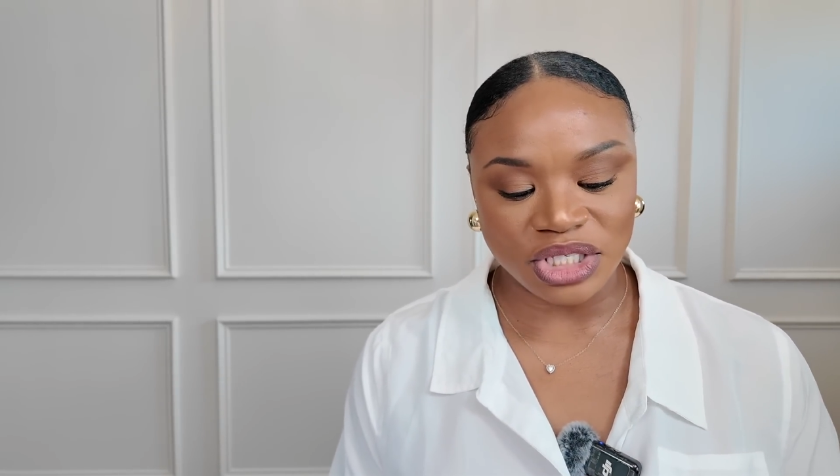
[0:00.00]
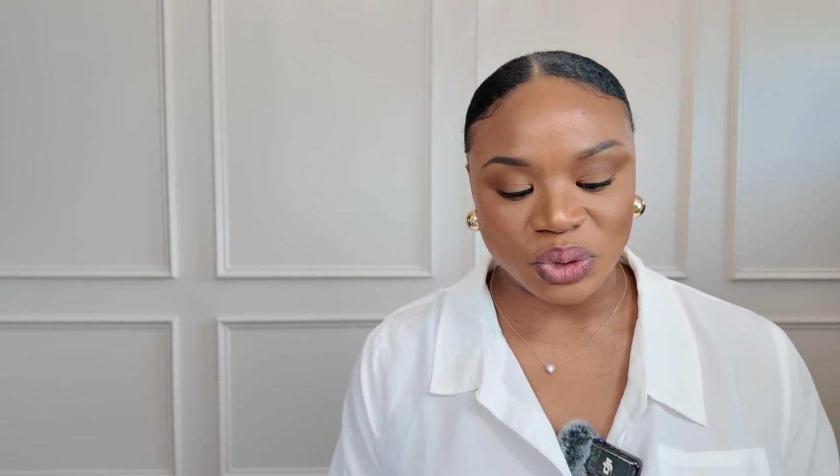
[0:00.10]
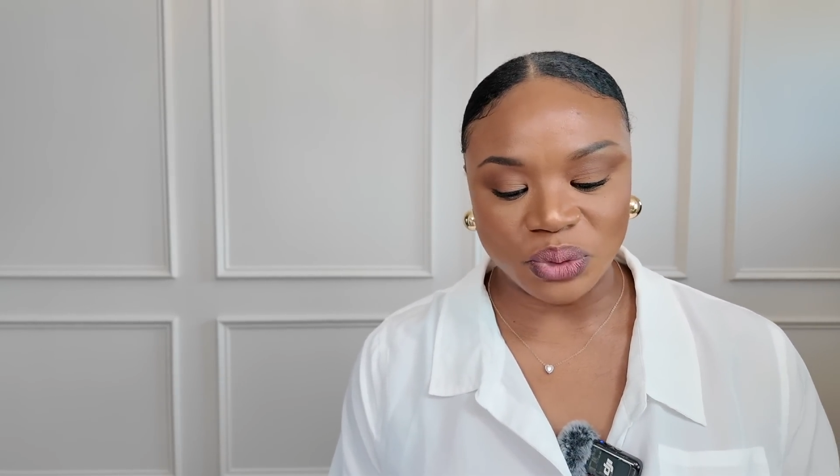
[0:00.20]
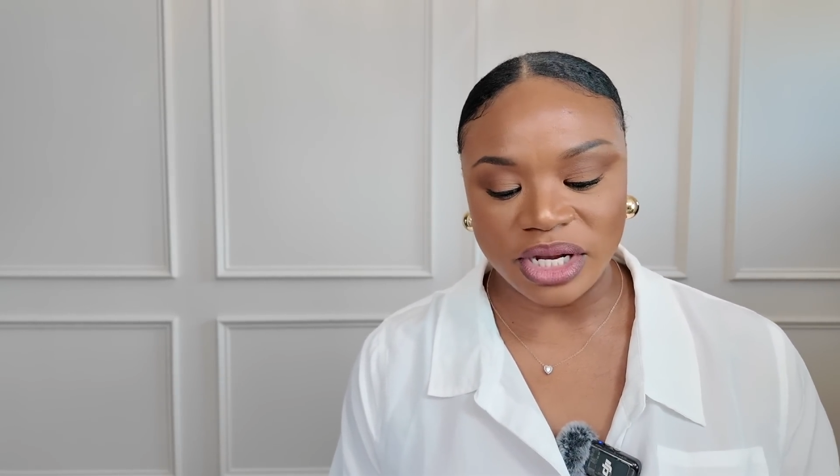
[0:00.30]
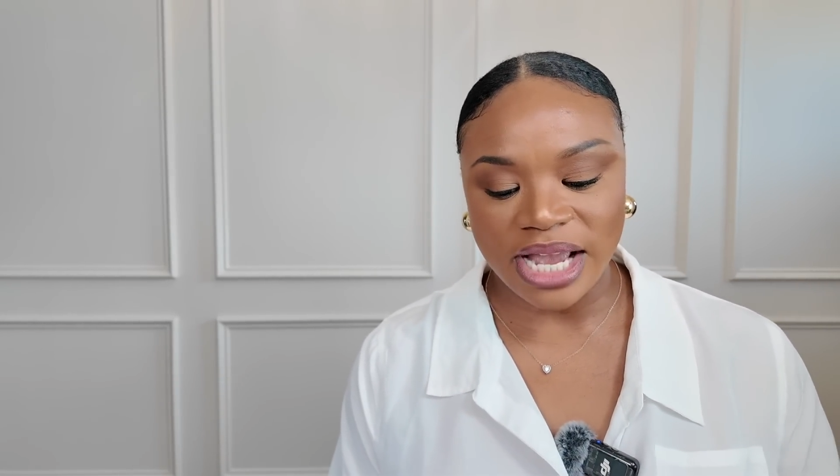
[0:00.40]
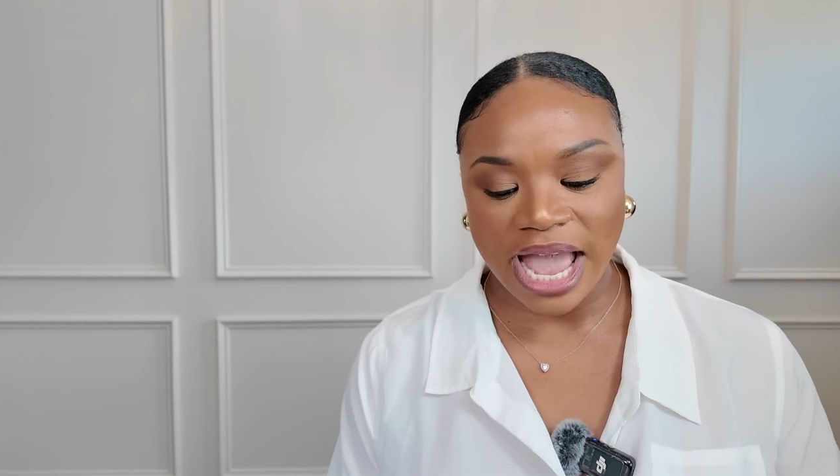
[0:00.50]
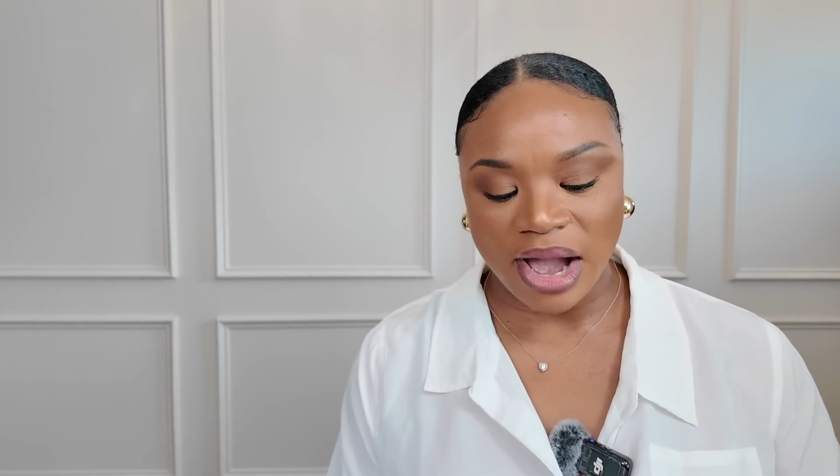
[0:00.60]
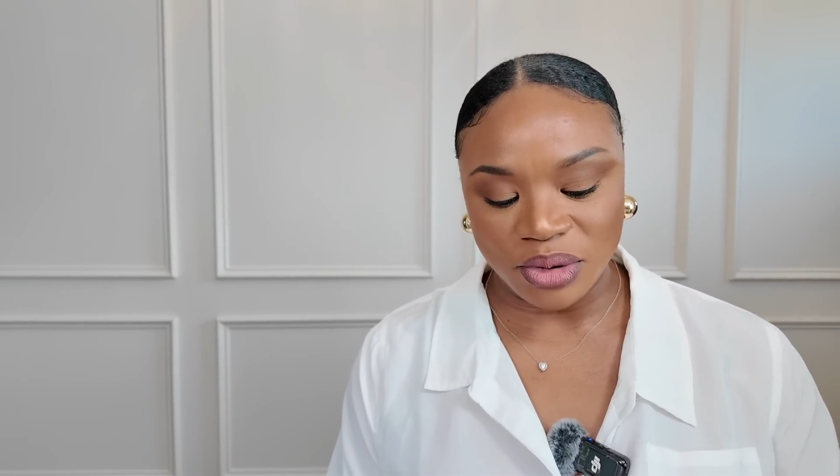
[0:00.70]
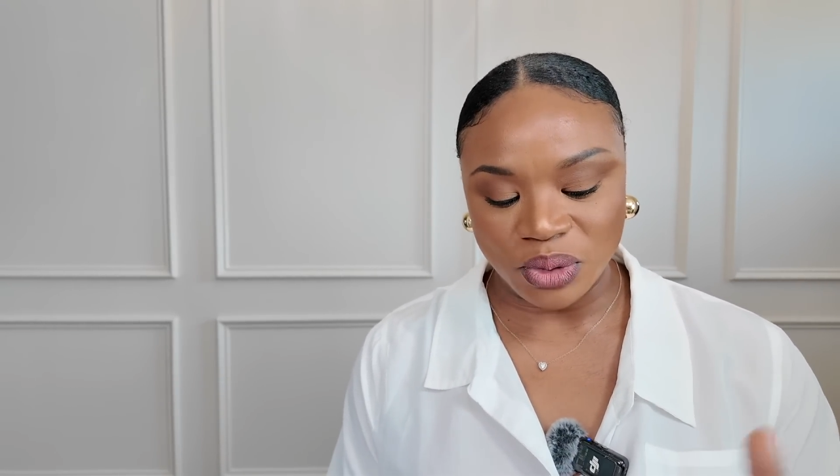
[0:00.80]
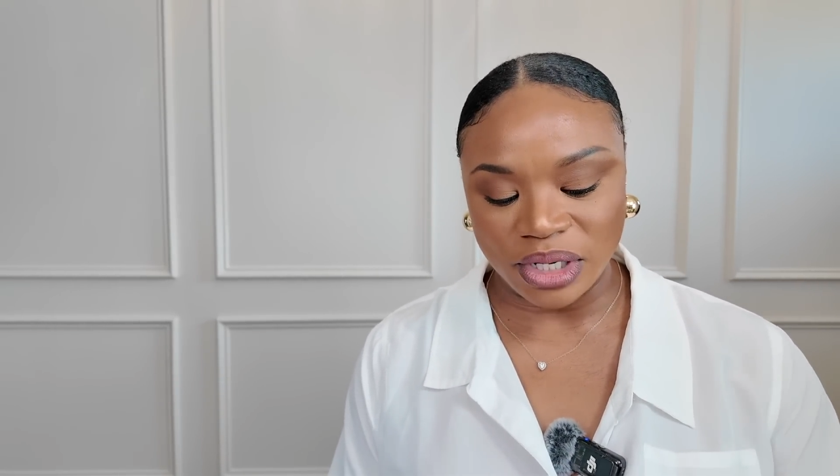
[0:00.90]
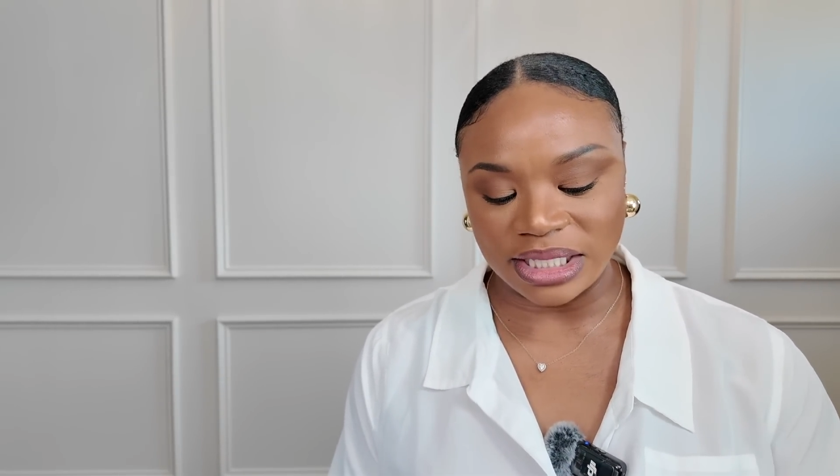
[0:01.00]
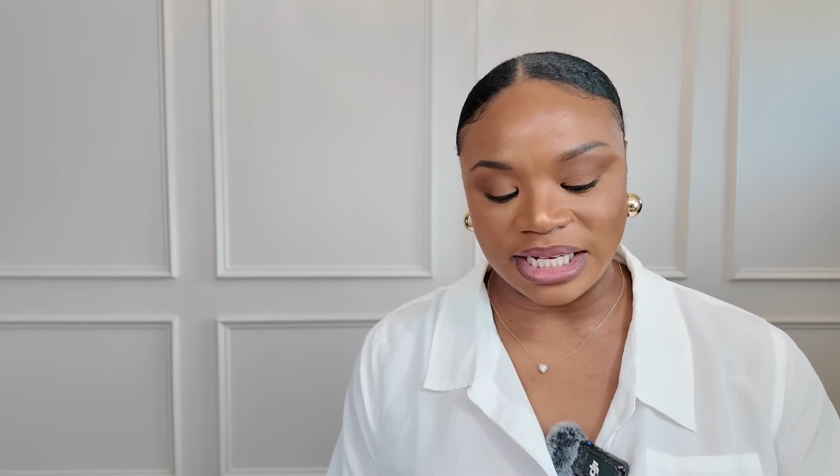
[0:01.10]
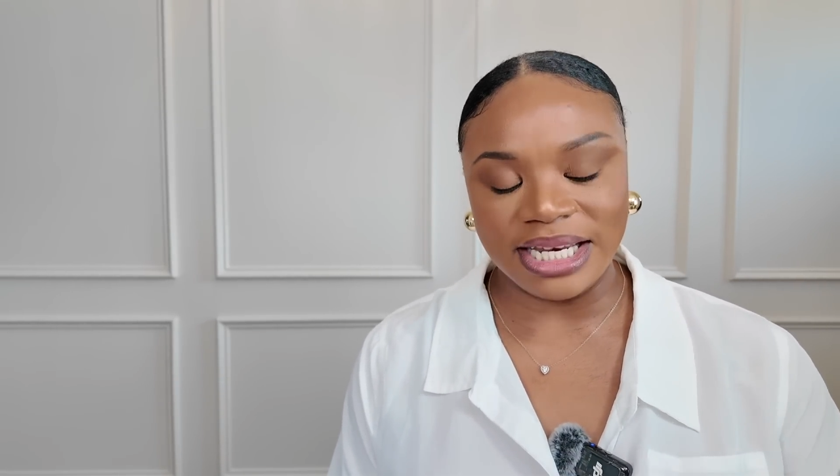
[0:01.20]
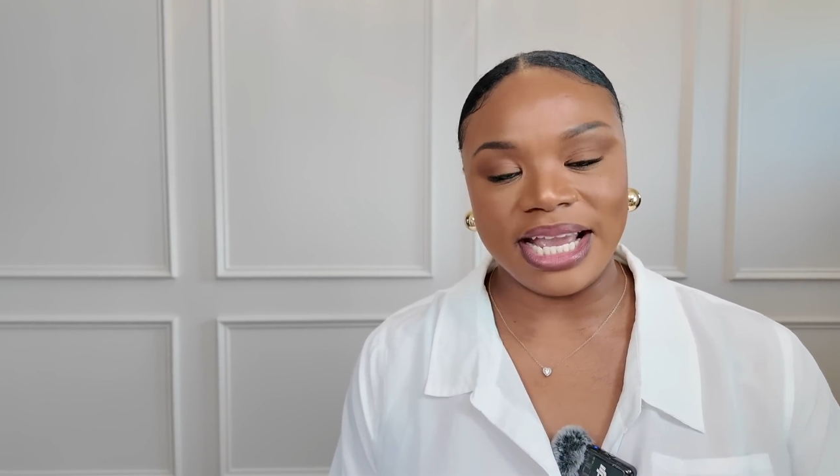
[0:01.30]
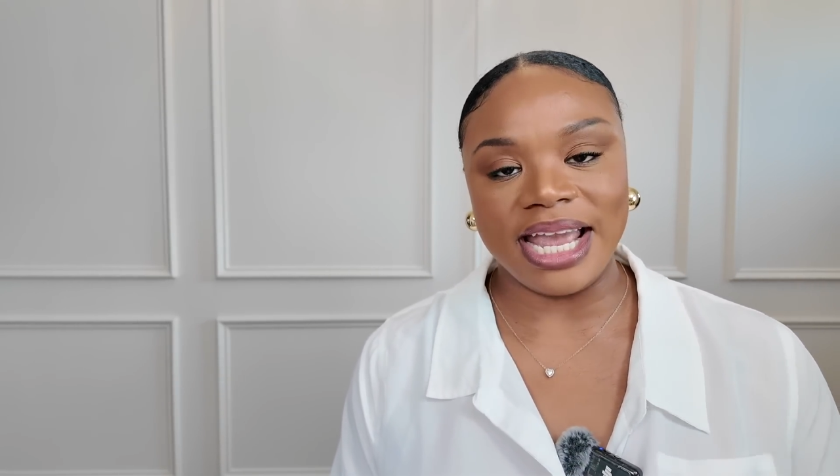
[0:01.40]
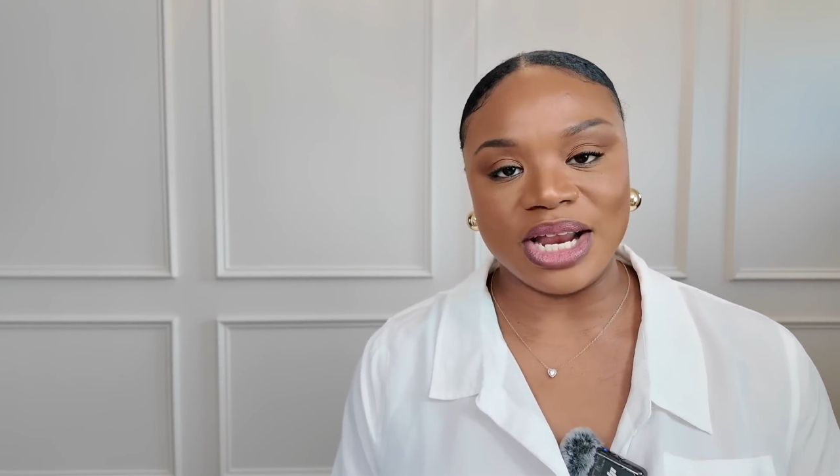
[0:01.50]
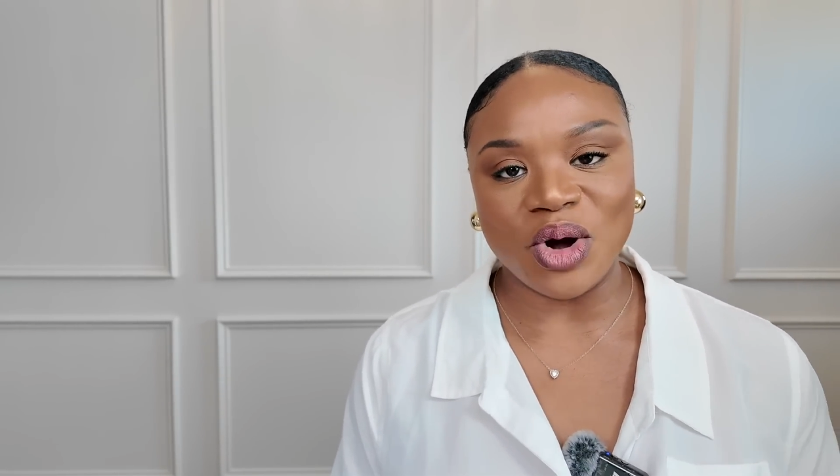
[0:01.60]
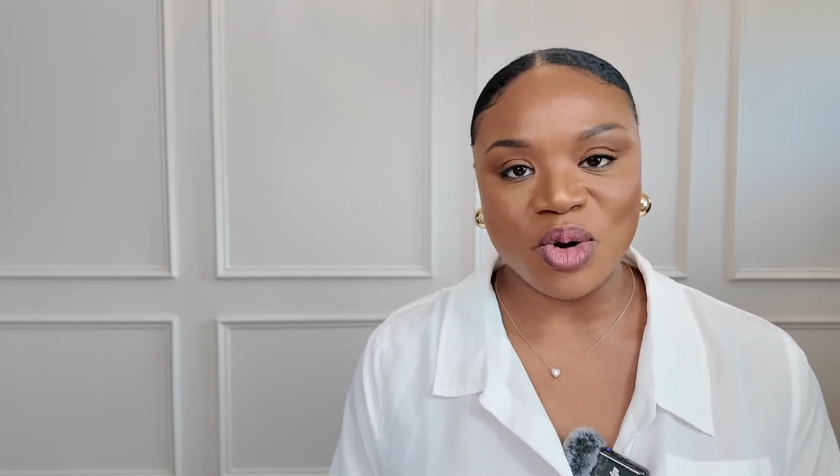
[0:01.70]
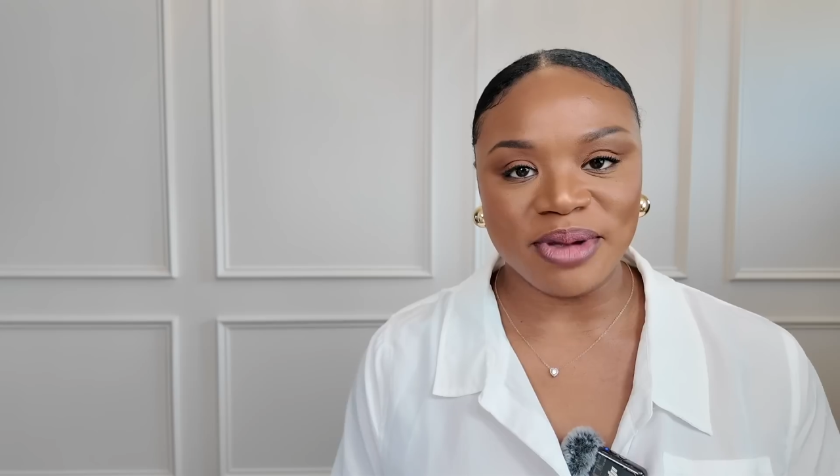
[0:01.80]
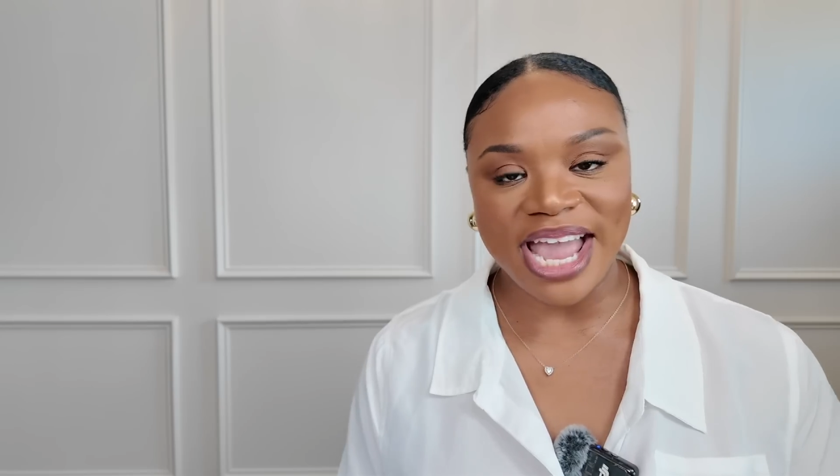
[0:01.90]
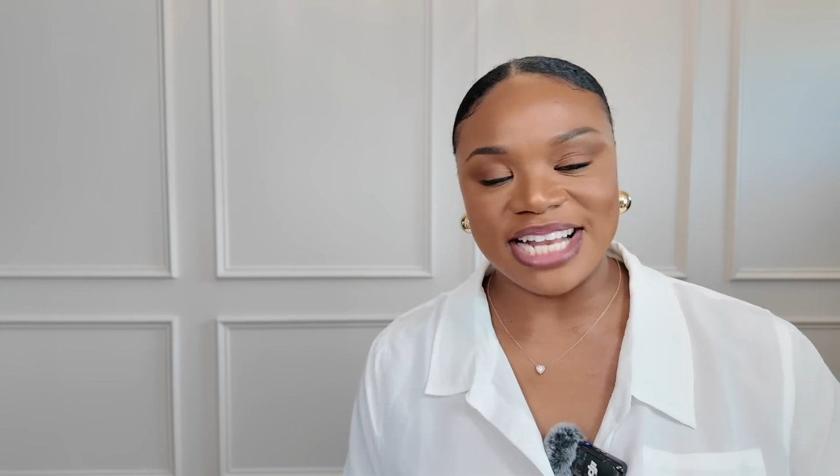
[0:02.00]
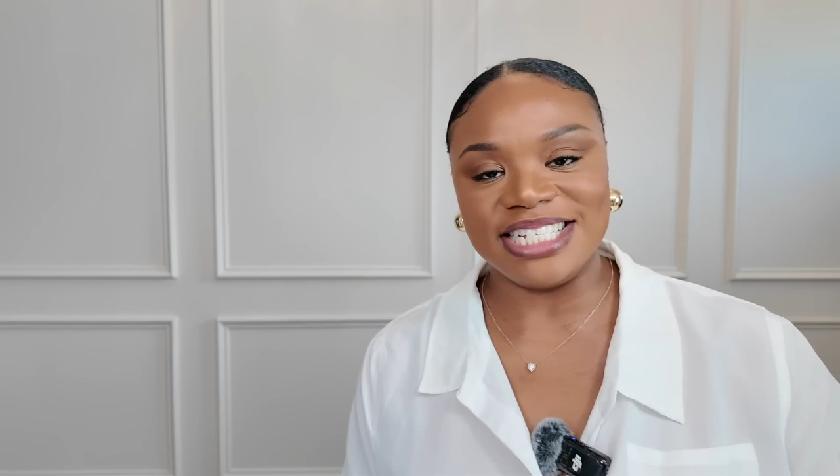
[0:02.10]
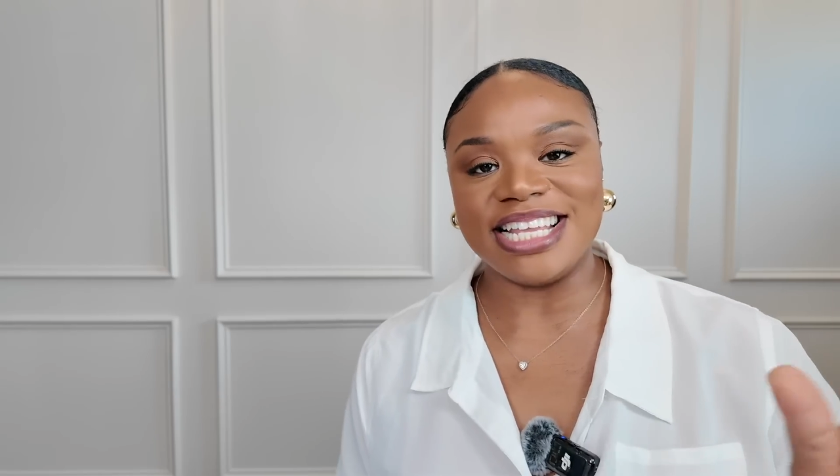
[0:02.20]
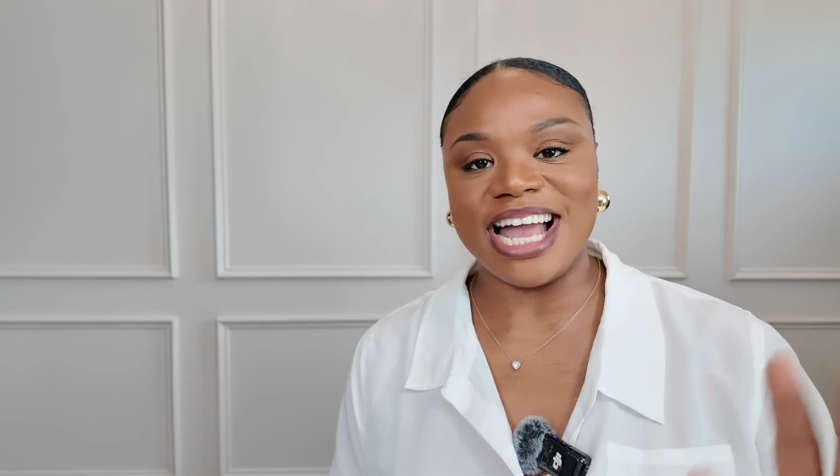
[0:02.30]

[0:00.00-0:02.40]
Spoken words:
3, outdoor cleaning and home gadgets,